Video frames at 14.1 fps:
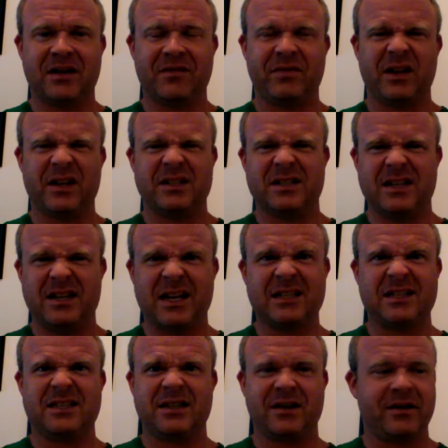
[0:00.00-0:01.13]
I think, is
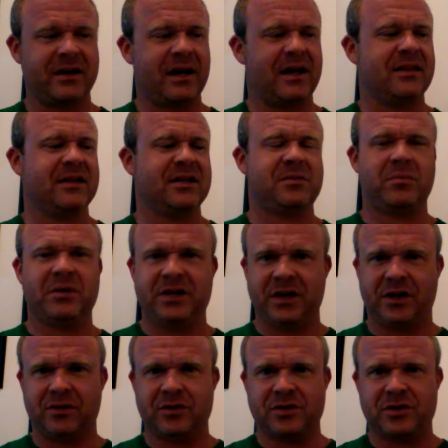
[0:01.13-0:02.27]
necessary at this
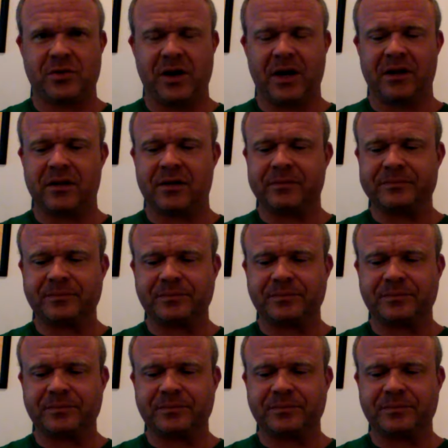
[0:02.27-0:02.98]
particular strength.